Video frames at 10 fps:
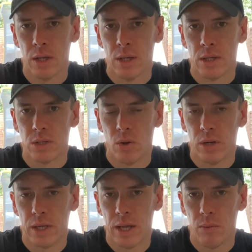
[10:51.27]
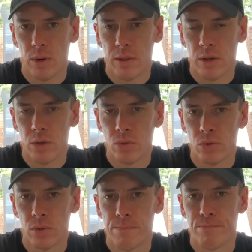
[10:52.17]
so I can get one of
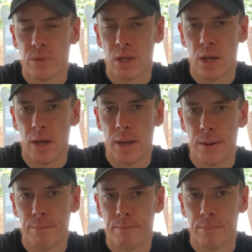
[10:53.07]
those. And